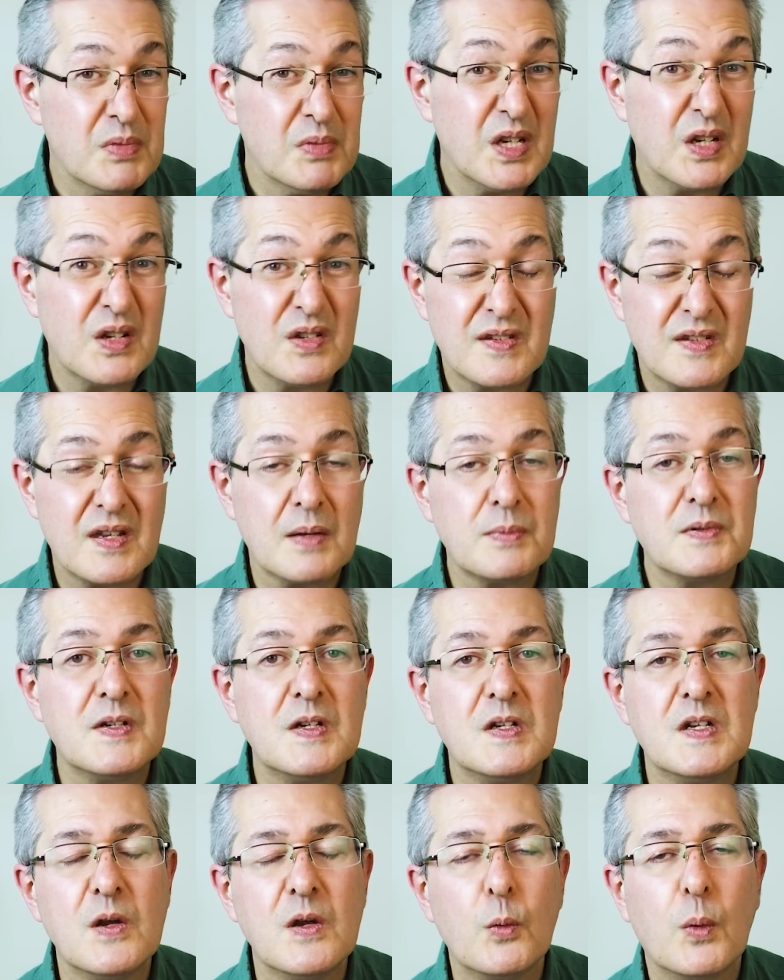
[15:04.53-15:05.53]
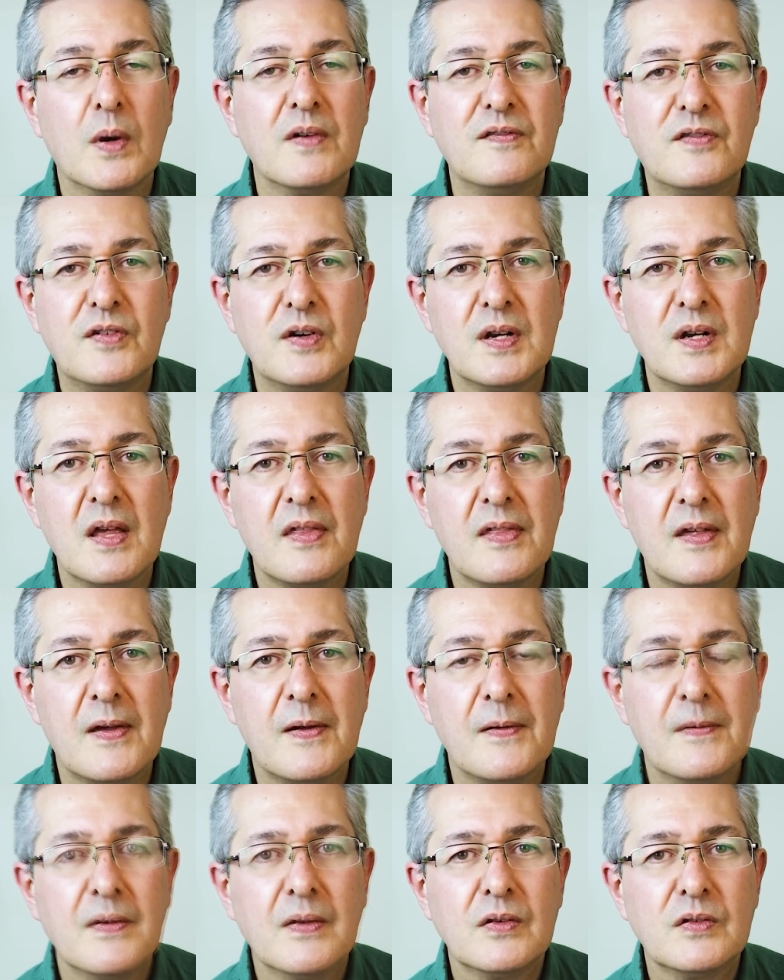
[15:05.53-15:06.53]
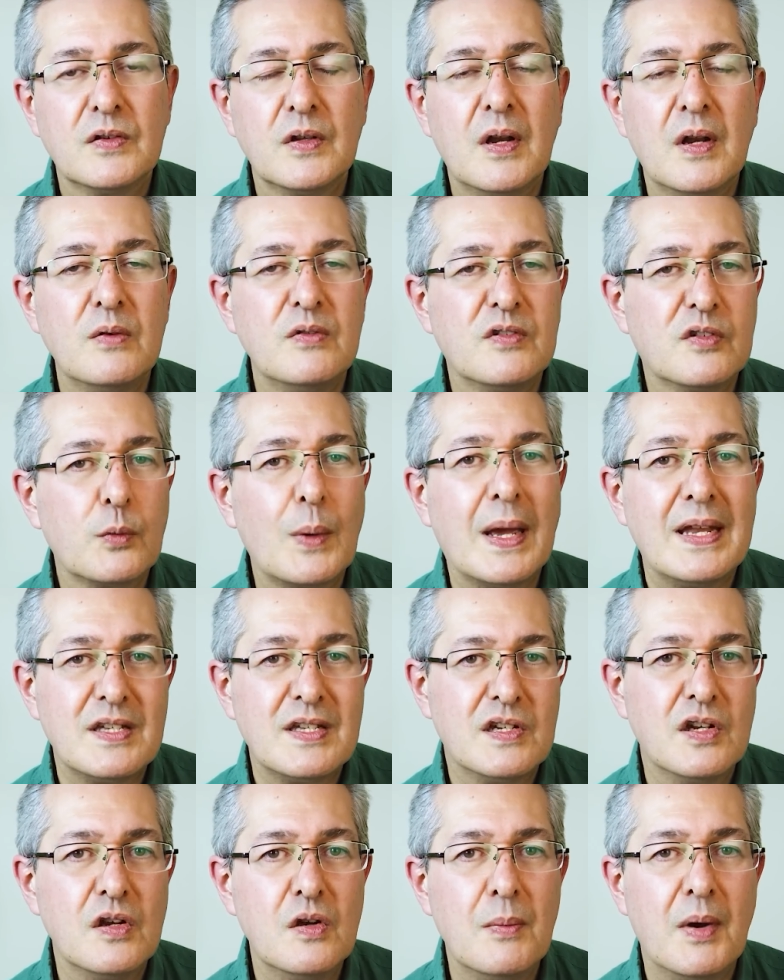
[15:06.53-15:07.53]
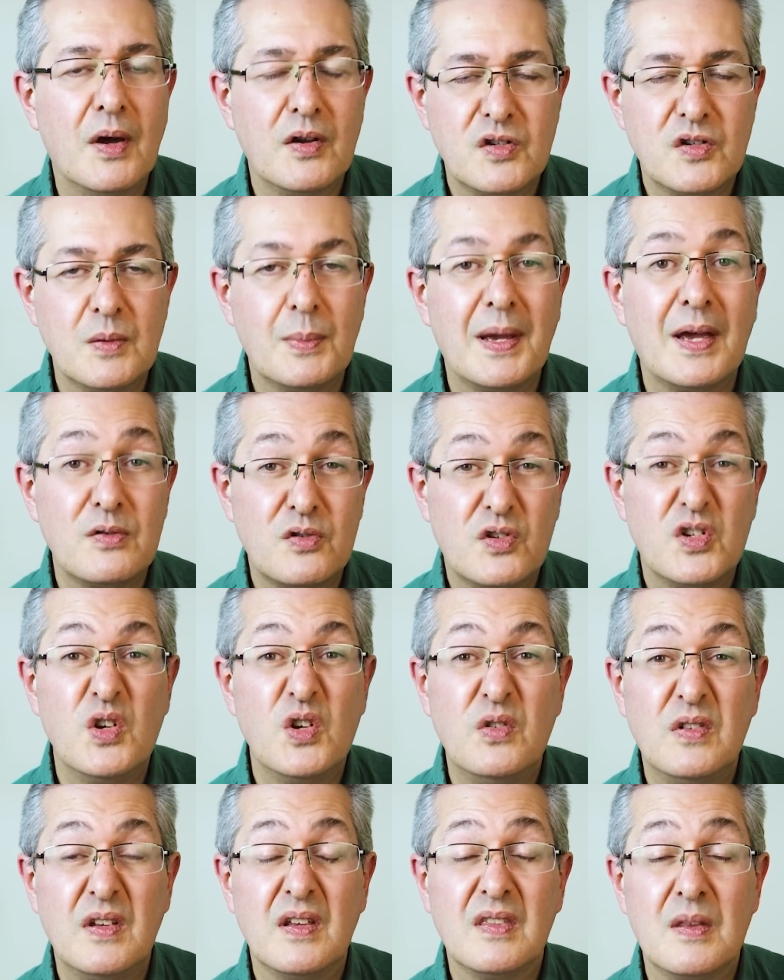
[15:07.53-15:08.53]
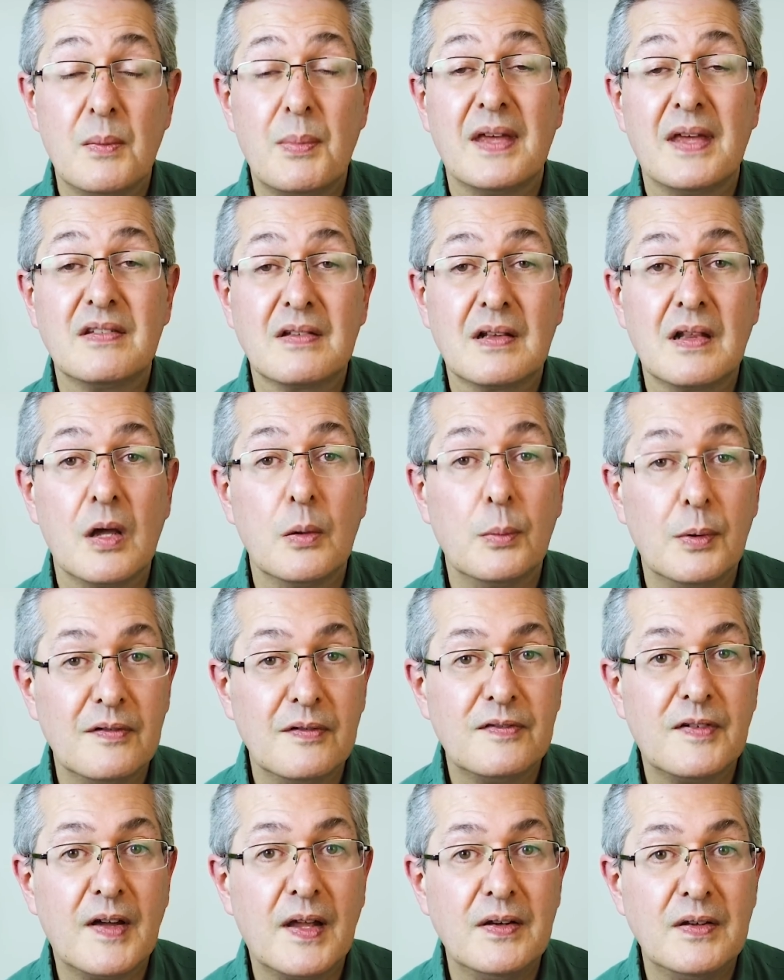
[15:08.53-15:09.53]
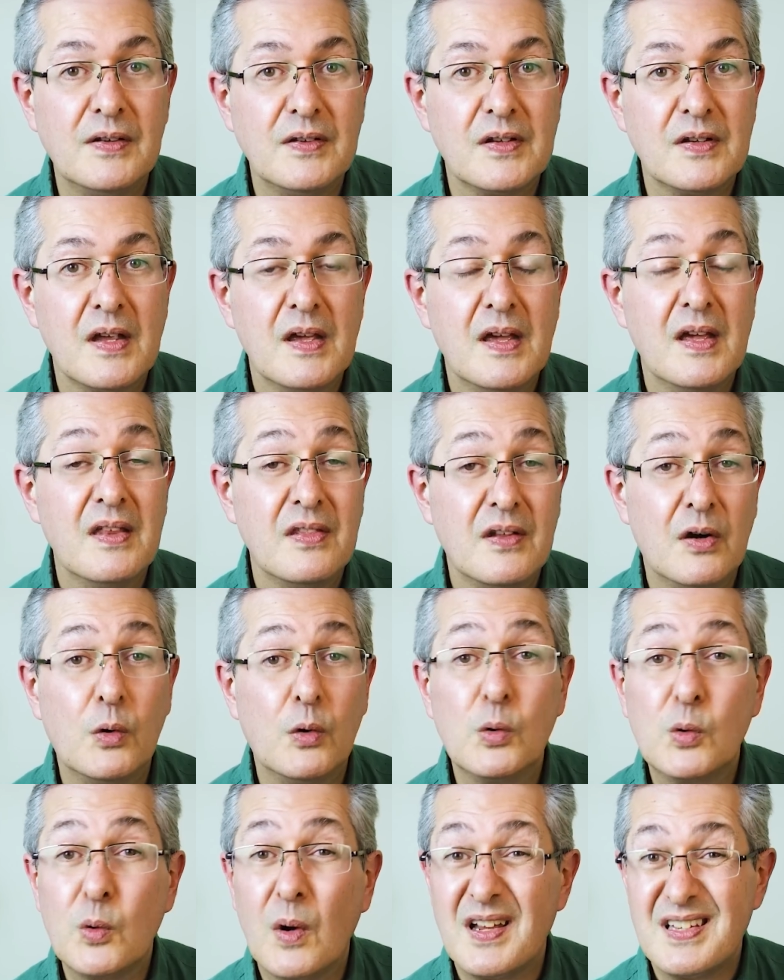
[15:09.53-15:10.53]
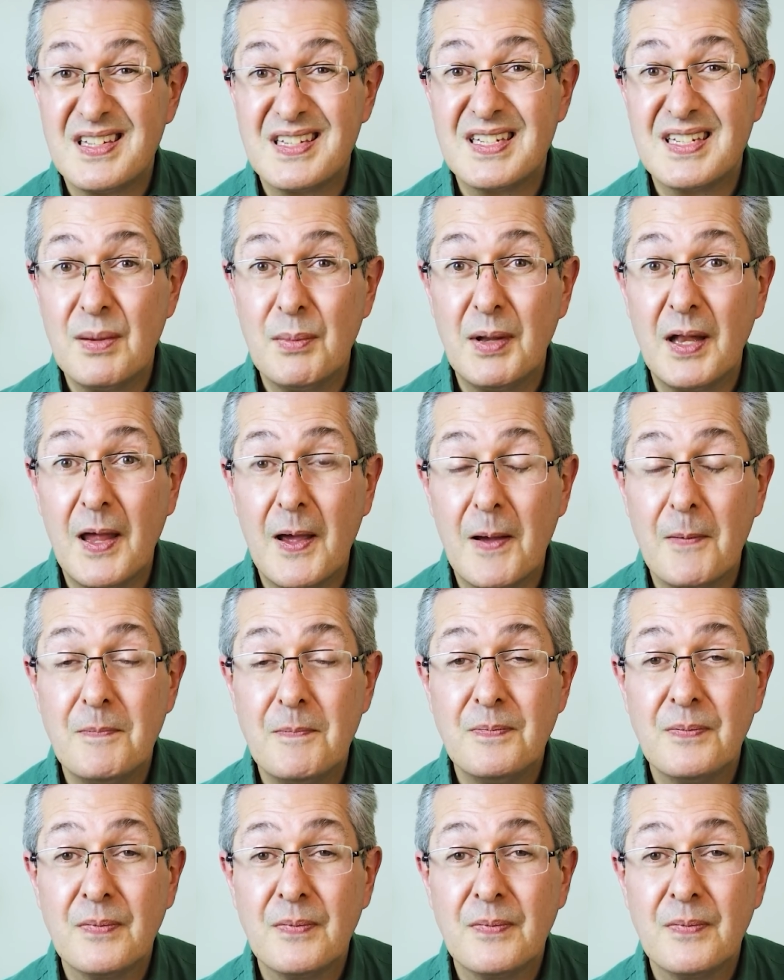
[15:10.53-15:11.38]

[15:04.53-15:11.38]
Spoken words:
You can substitute one for another. So don't sweat too much about choosing the best global fund. They're all quite similar.